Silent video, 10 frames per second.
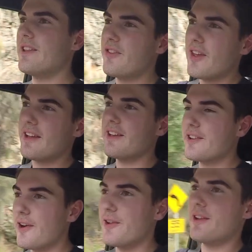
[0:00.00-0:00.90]
The
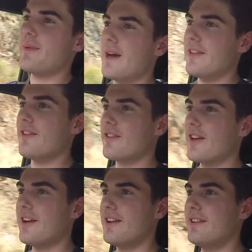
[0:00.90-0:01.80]
second con about this
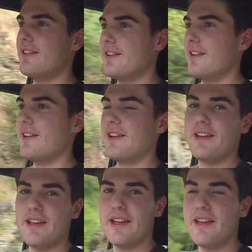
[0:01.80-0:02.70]
car
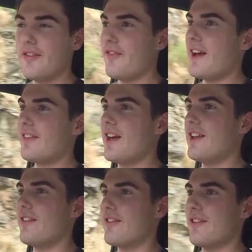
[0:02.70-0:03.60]
is the fact that
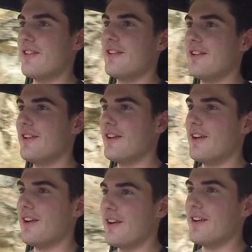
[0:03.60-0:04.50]
it's
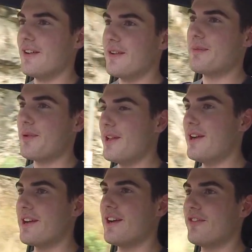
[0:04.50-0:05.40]
pretty
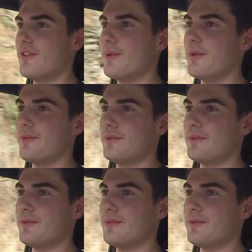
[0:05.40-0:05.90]
uncomfortable.